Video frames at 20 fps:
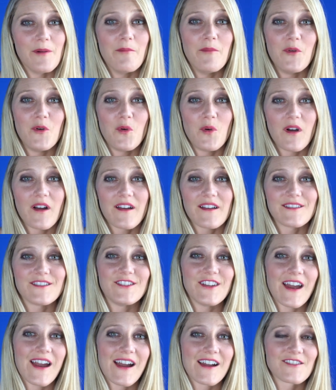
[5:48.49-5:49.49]

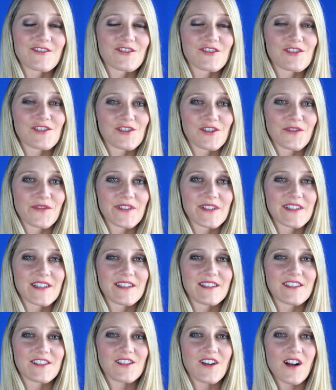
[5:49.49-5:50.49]

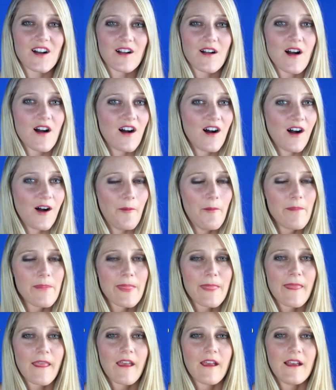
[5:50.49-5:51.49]

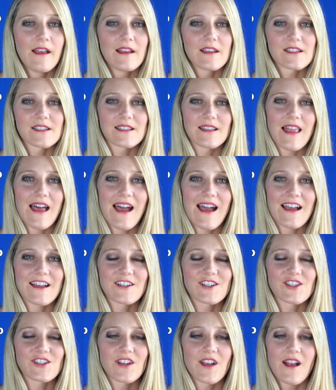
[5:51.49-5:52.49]

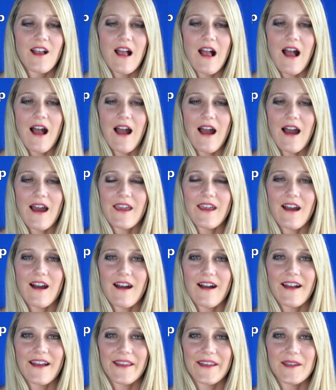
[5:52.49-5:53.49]

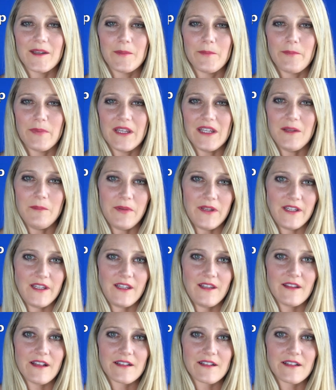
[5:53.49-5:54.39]
imua-services.com/IIPP.